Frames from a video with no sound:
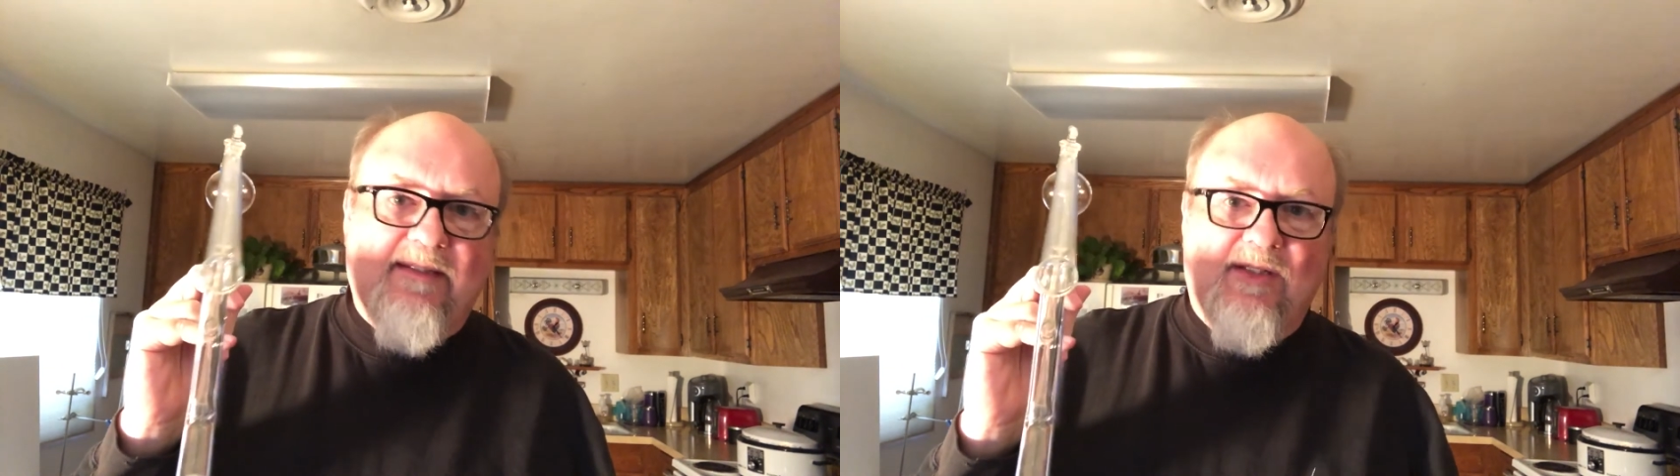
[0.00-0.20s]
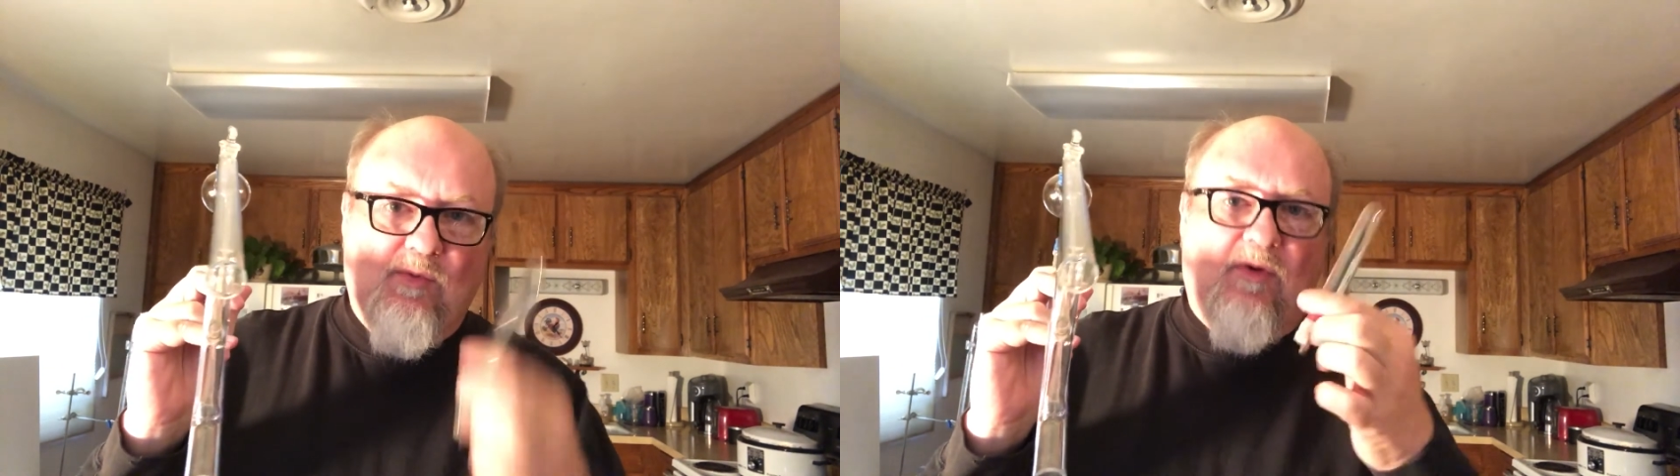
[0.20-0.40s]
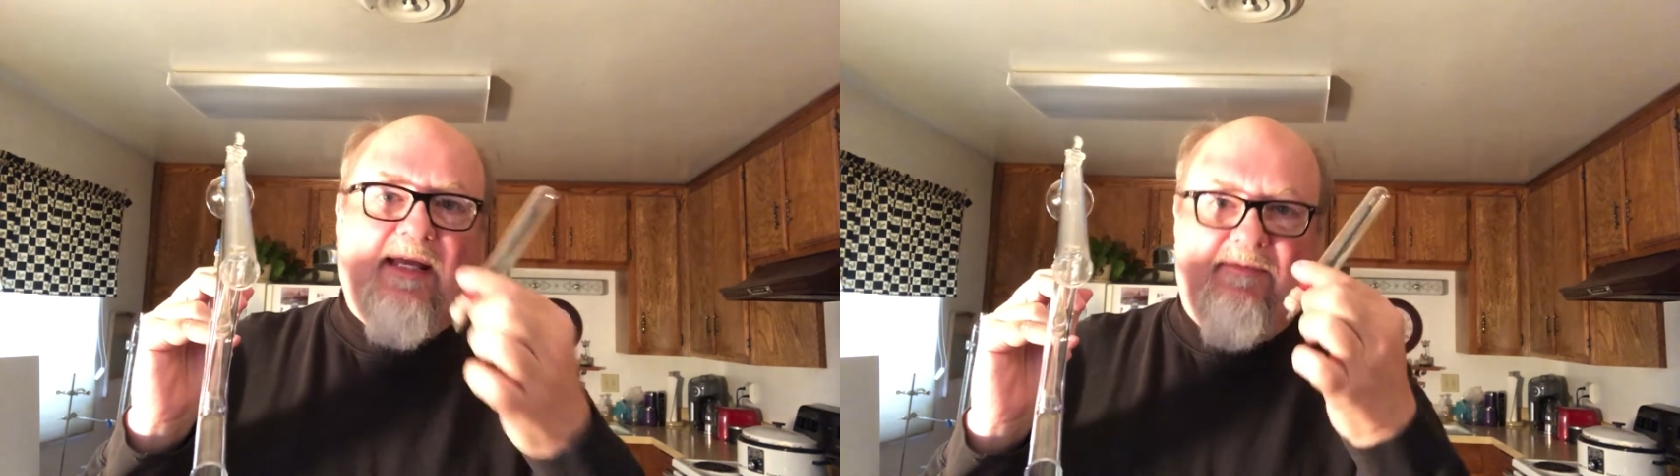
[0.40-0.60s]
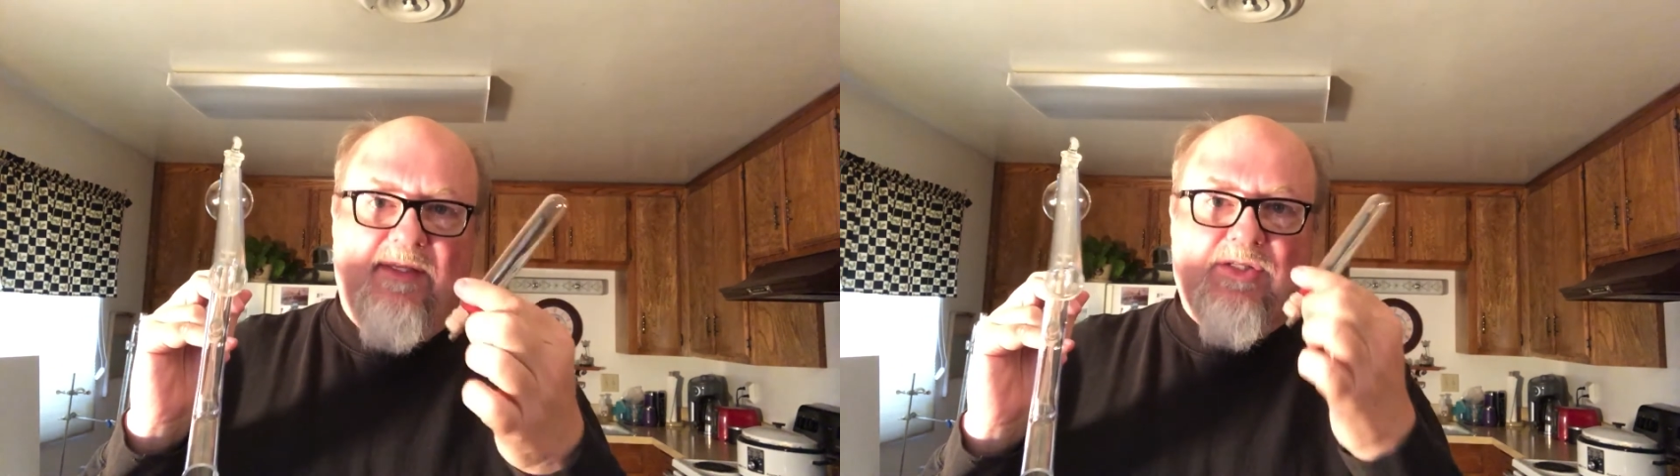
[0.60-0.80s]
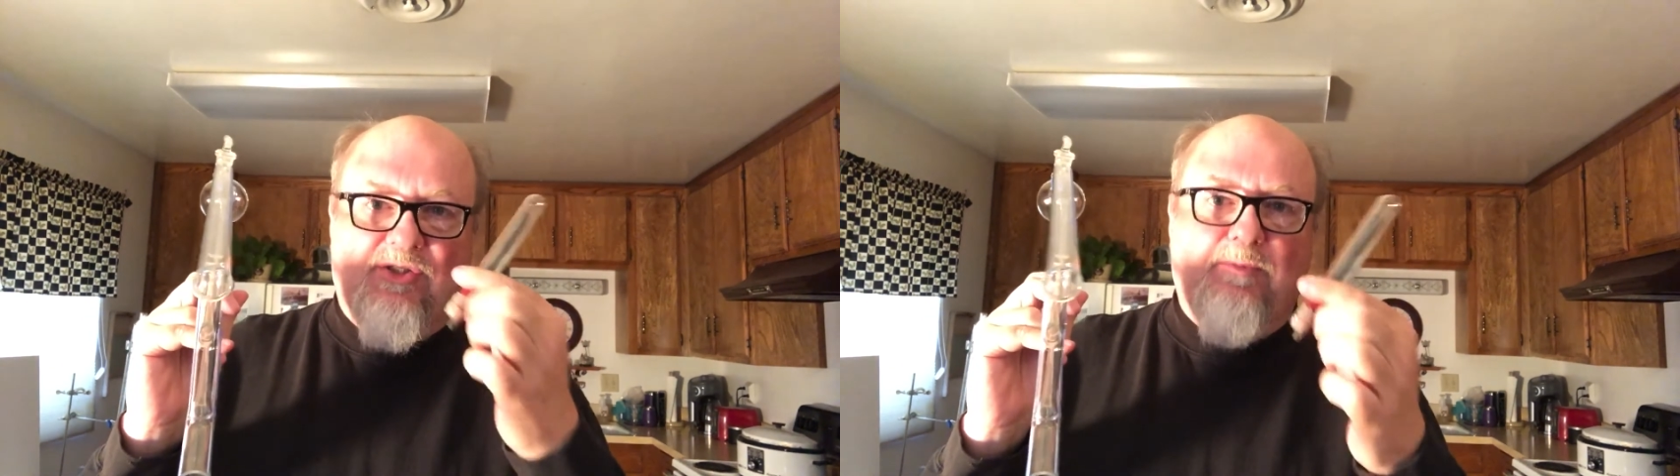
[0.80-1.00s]
and you won't have
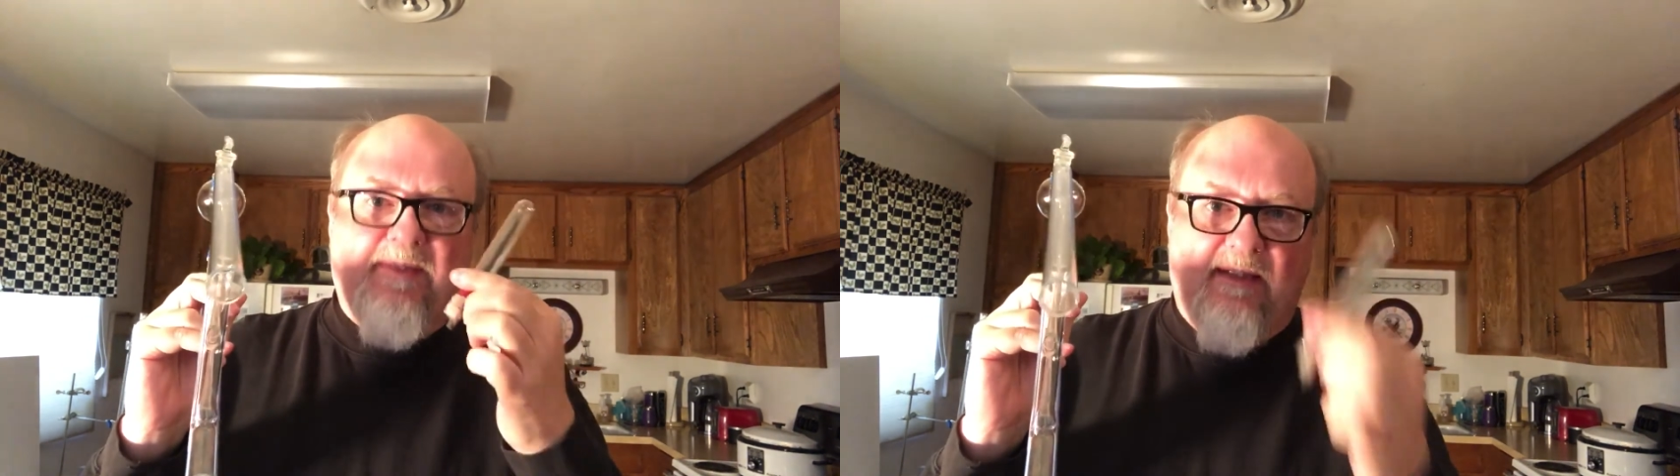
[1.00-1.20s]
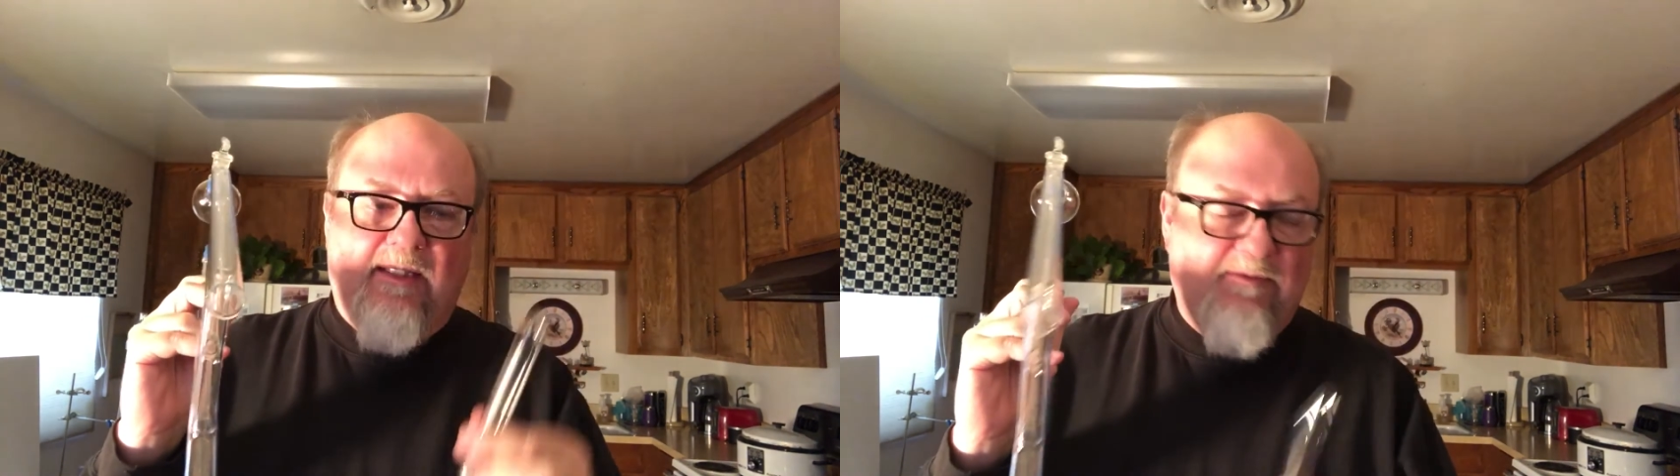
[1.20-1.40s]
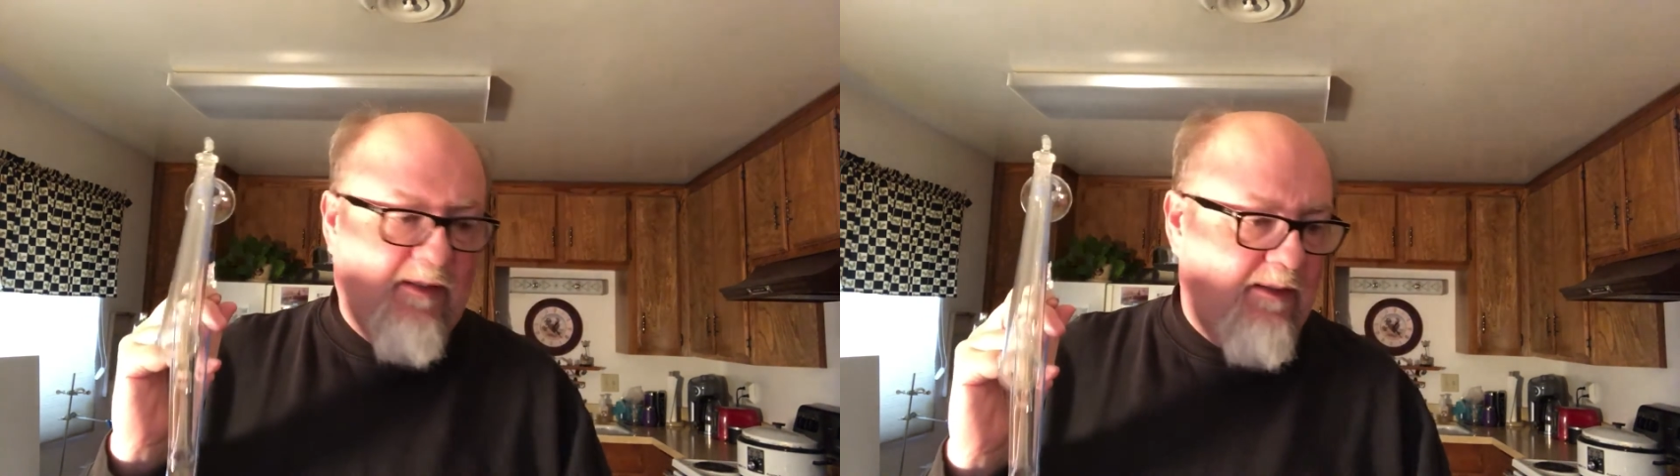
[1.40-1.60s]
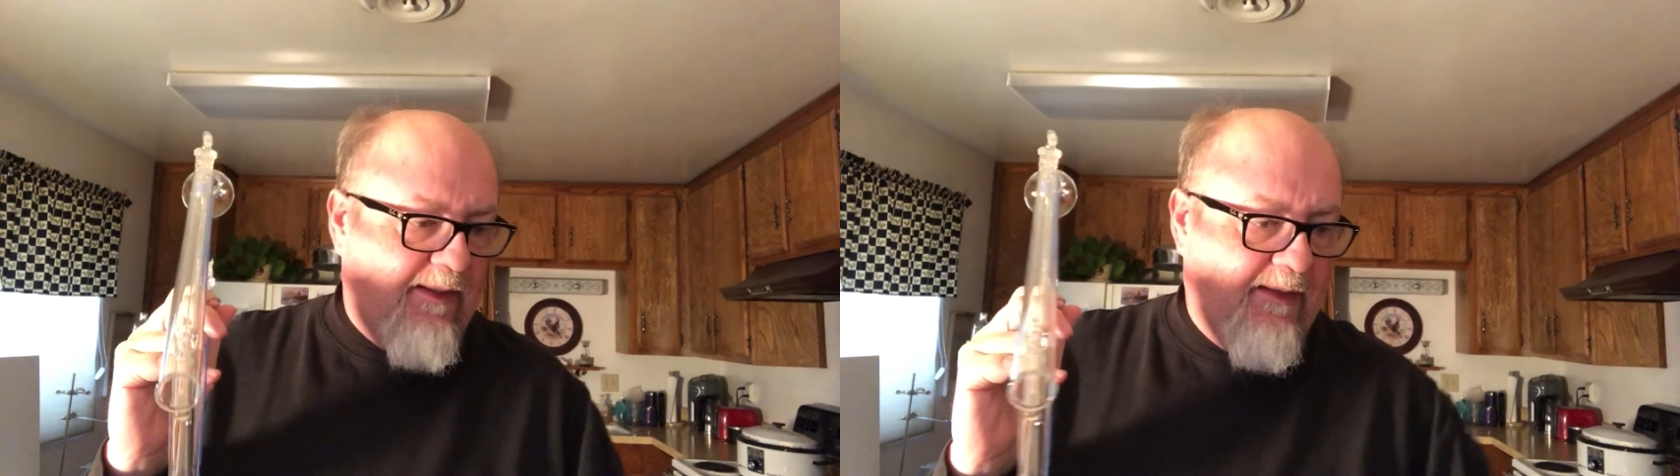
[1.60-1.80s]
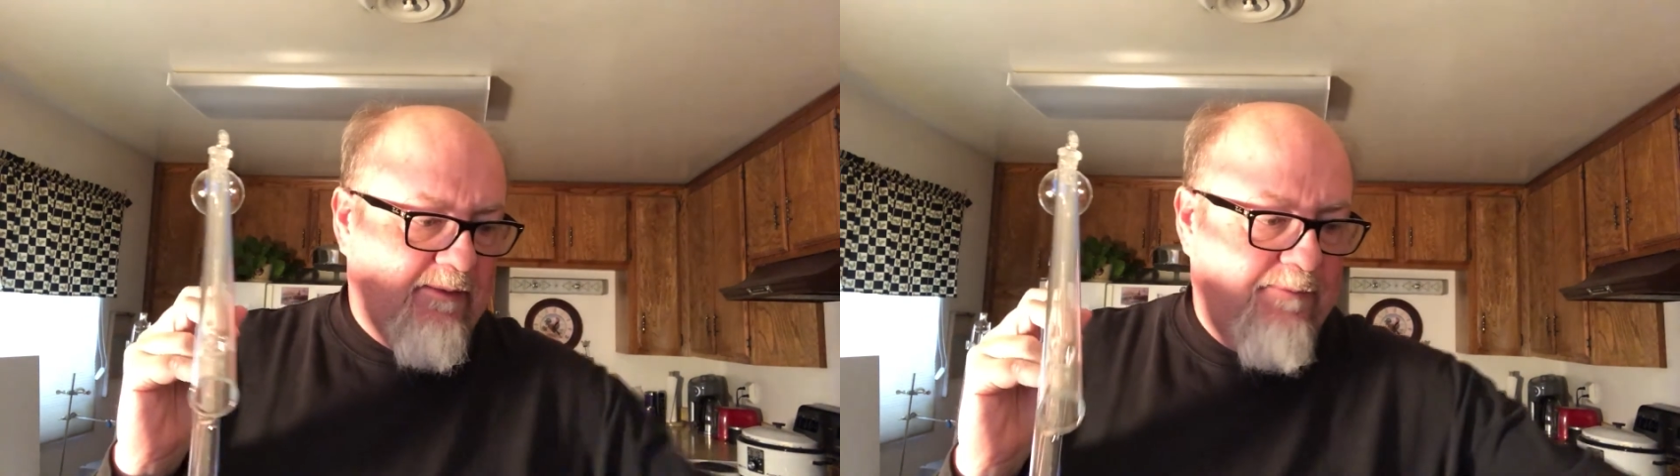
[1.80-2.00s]
these stupid things falling out.